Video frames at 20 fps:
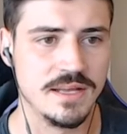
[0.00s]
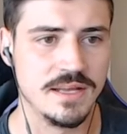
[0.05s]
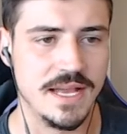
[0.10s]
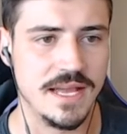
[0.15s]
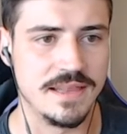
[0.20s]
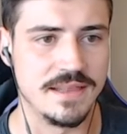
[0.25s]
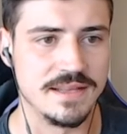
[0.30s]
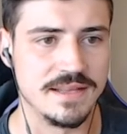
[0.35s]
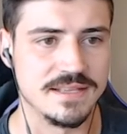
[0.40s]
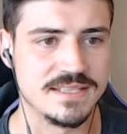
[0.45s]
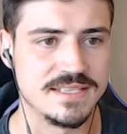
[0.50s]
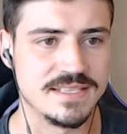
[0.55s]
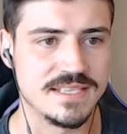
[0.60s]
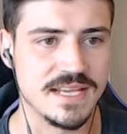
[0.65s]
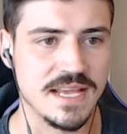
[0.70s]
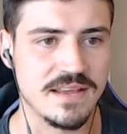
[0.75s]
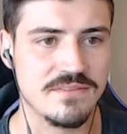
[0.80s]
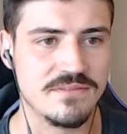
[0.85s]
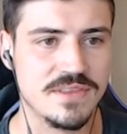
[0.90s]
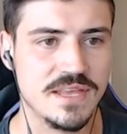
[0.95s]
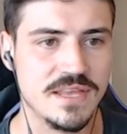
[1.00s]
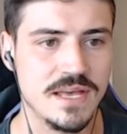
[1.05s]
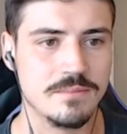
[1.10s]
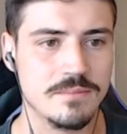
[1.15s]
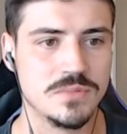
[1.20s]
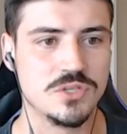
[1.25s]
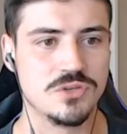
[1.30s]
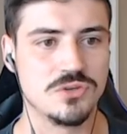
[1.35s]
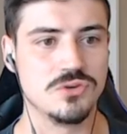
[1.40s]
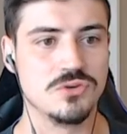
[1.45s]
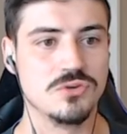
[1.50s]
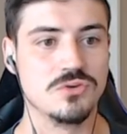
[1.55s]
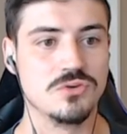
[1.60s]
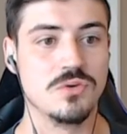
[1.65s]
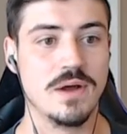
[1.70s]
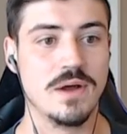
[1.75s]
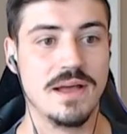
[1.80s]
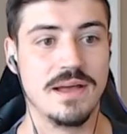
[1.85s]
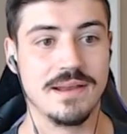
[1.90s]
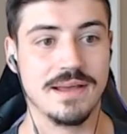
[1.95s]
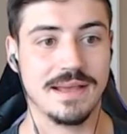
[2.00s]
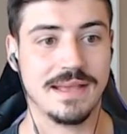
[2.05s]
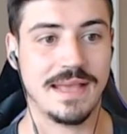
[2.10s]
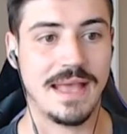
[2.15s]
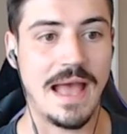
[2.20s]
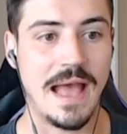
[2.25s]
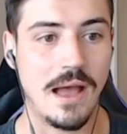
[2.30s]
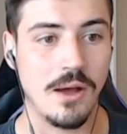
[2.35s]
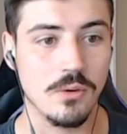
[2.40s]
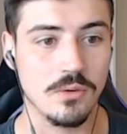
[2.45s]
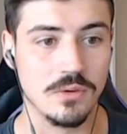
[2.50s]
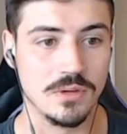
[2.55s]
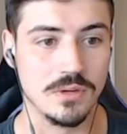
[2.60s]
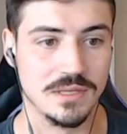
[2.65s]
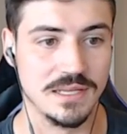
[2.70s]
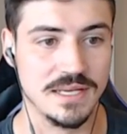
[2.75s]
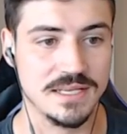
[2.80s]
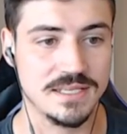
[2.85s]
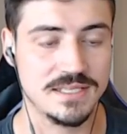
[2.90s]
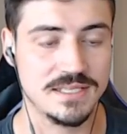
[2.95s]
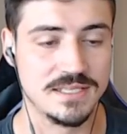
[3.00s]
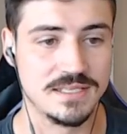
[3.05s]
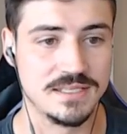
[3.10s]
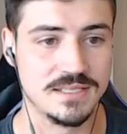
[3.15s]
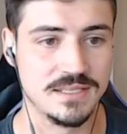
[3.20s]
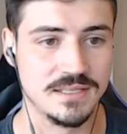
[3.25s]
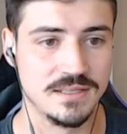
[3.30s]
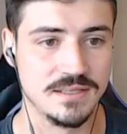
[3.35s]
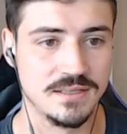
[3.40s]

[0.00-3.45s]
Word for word: and then save them to an account list.